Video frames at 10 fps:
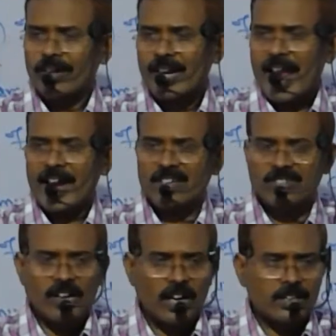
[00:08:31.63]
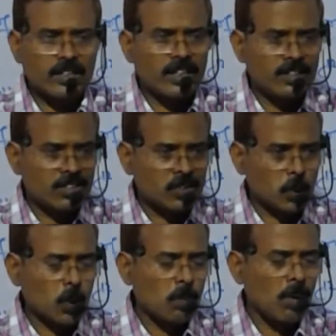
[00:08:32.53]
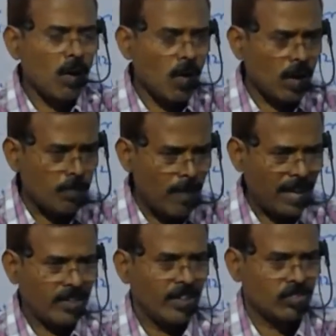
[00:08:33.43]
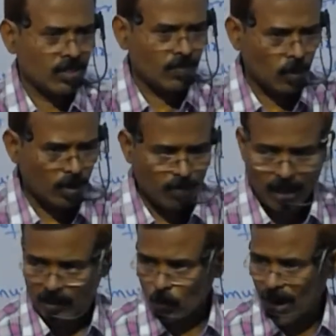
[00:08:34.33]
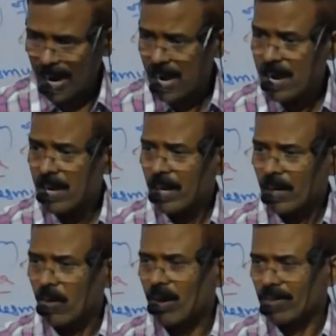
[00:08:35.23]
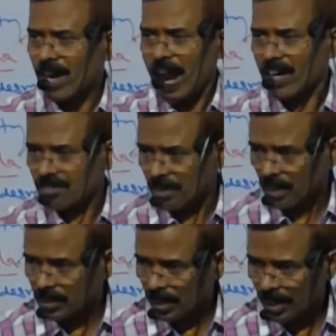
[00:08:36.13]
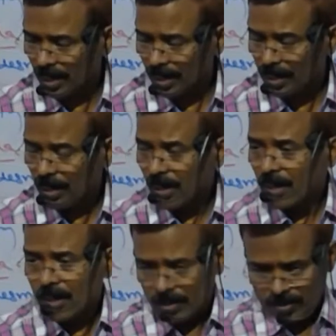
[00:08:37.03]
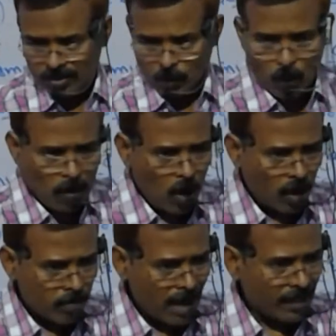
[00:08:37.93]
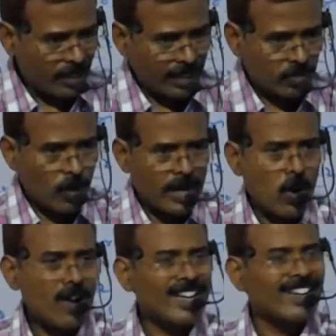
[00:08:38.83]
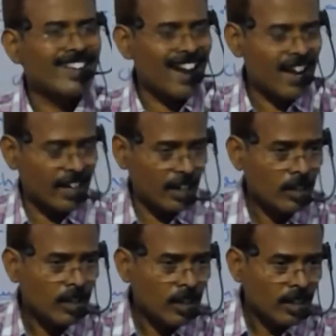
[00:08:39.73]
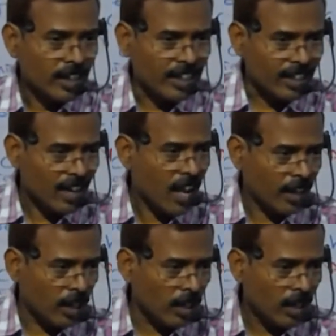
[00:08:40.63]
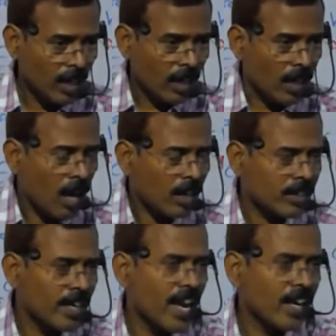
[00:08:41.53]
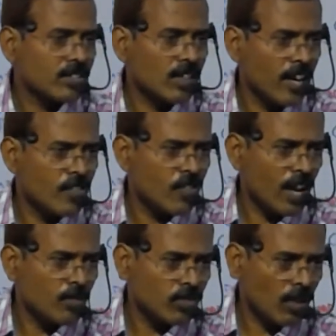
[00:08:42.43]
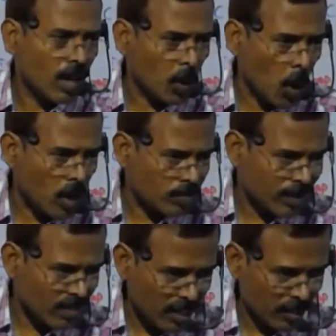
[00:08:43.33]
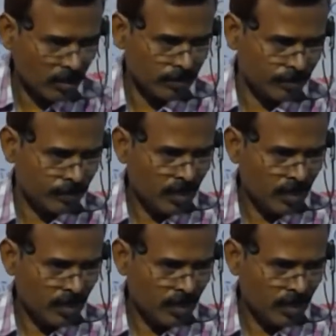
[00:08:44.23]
reaction occur in the stroma or matrix of chloroplast. Why dark reaction occur in the stroma or matrix? Why not in grana? In grana, dark reaction enzymes are not present.